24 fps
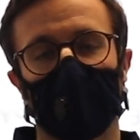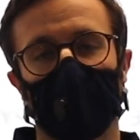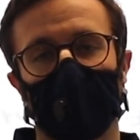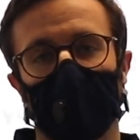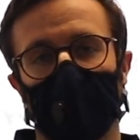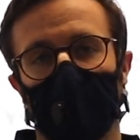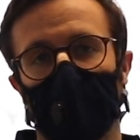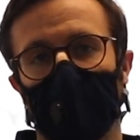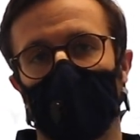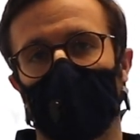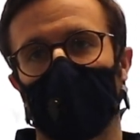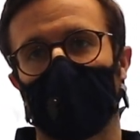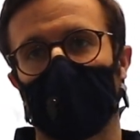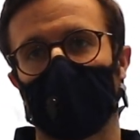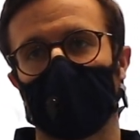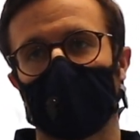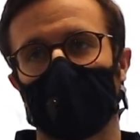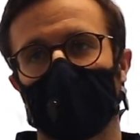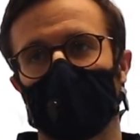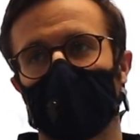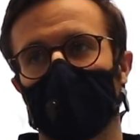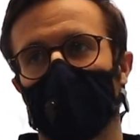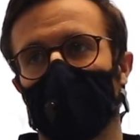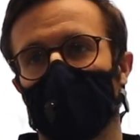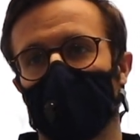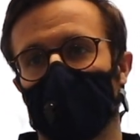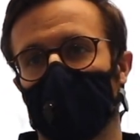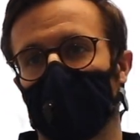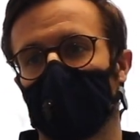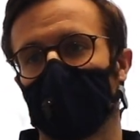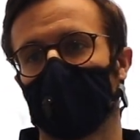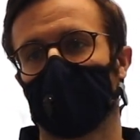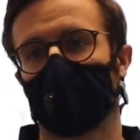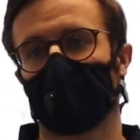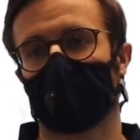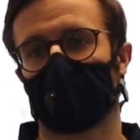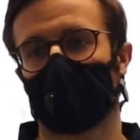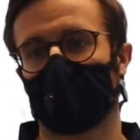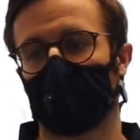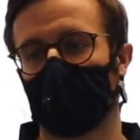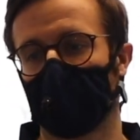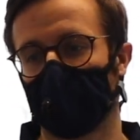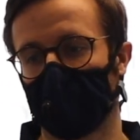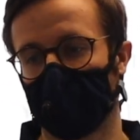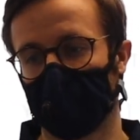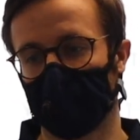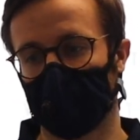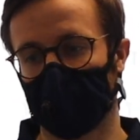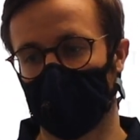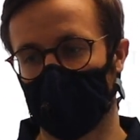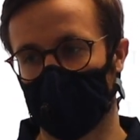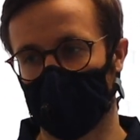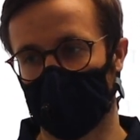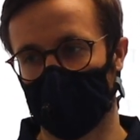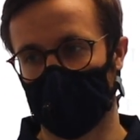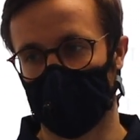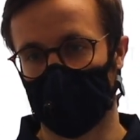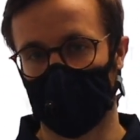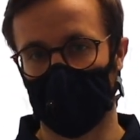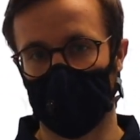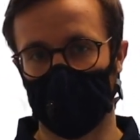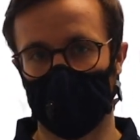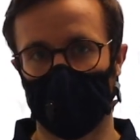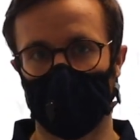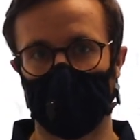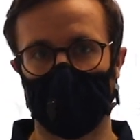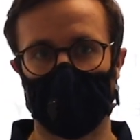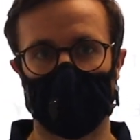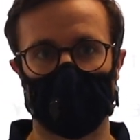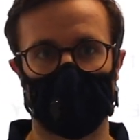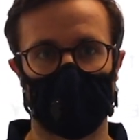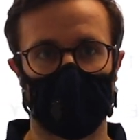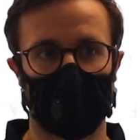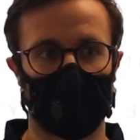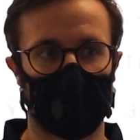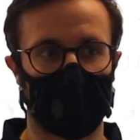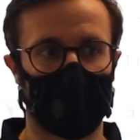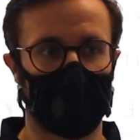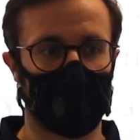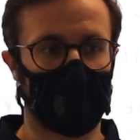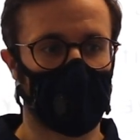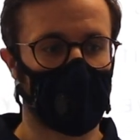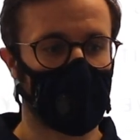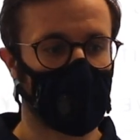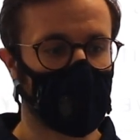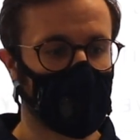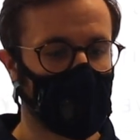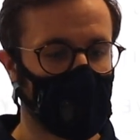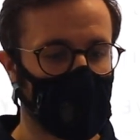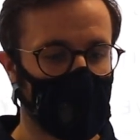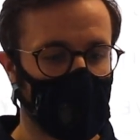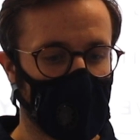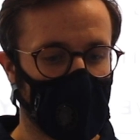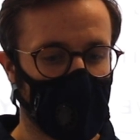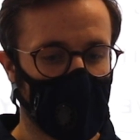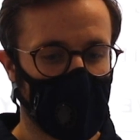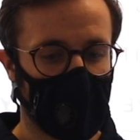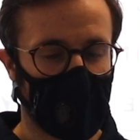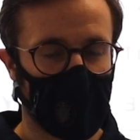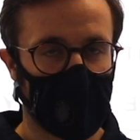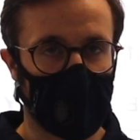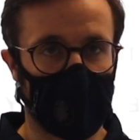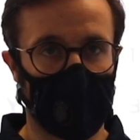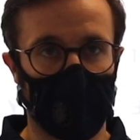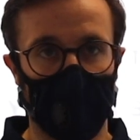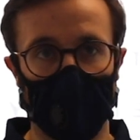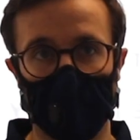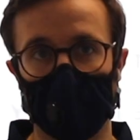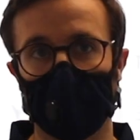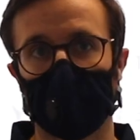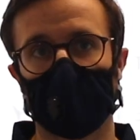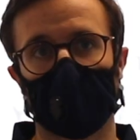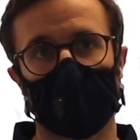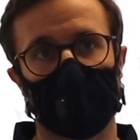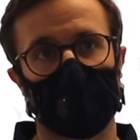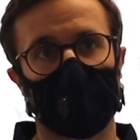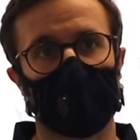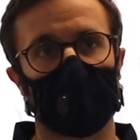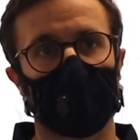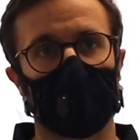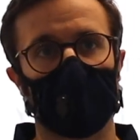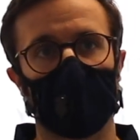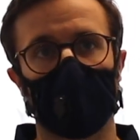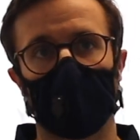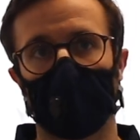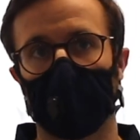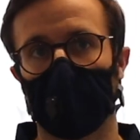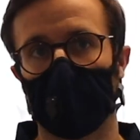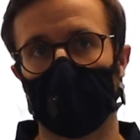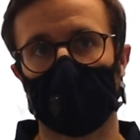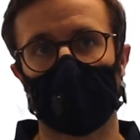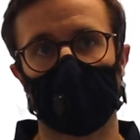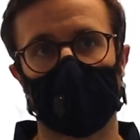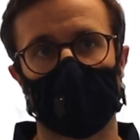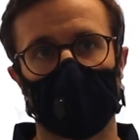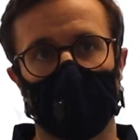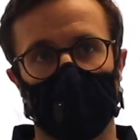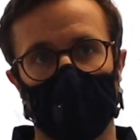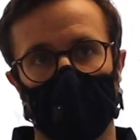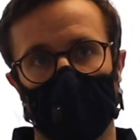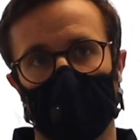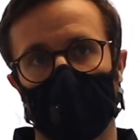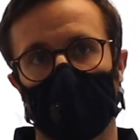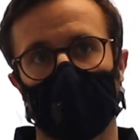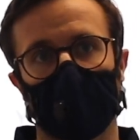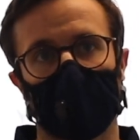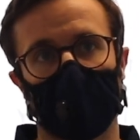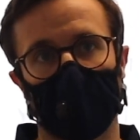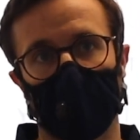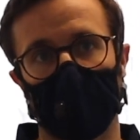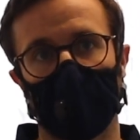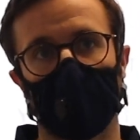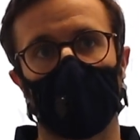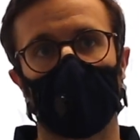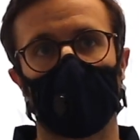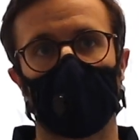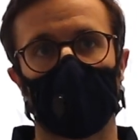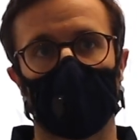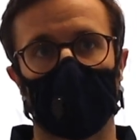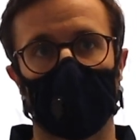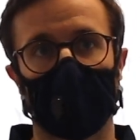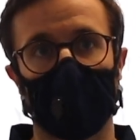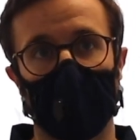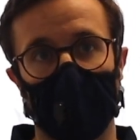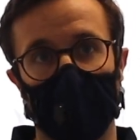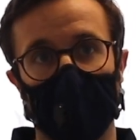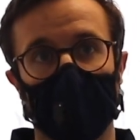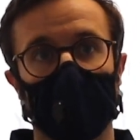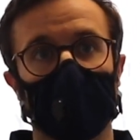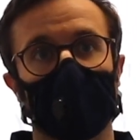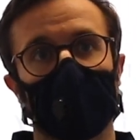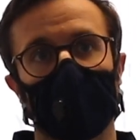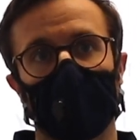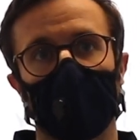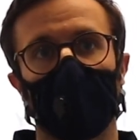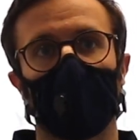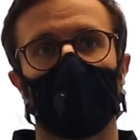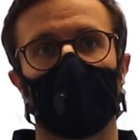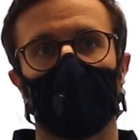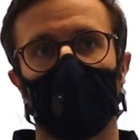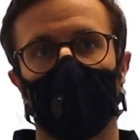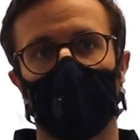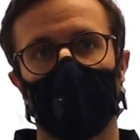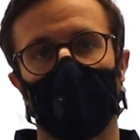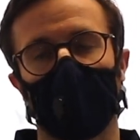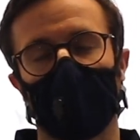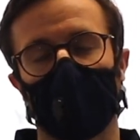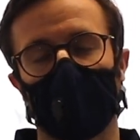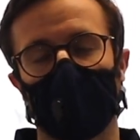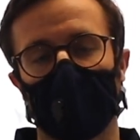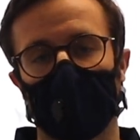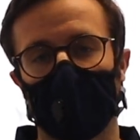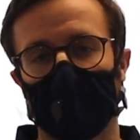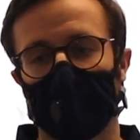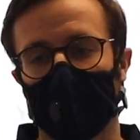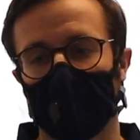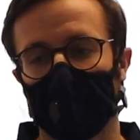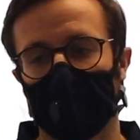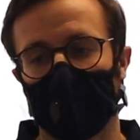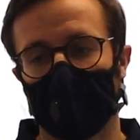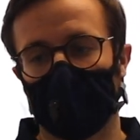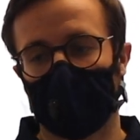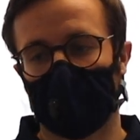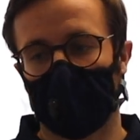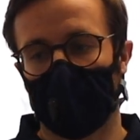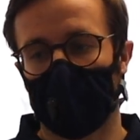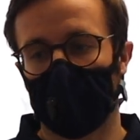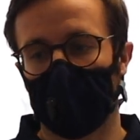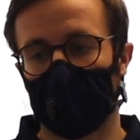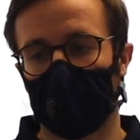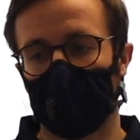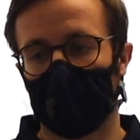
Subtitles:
Biomechanics is basically the science that studies the motion and forces that are going into our body. So